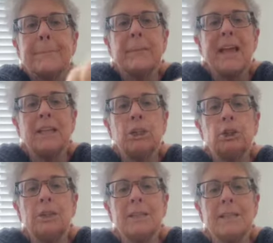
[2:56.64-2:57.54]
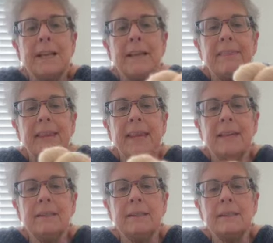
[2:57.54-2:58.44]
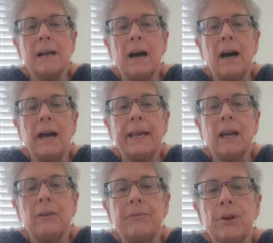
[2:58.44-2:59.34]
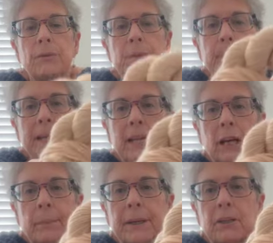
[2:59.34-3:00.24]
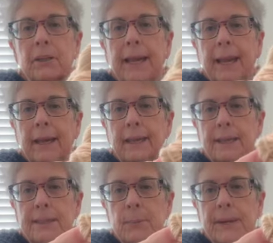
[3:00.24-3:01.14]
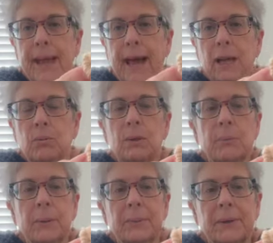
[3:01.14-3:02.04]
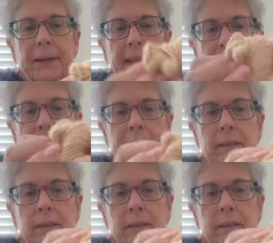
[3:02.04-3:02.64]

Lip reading: It looks like the inside of those peanut butter candies we had when we were a kid.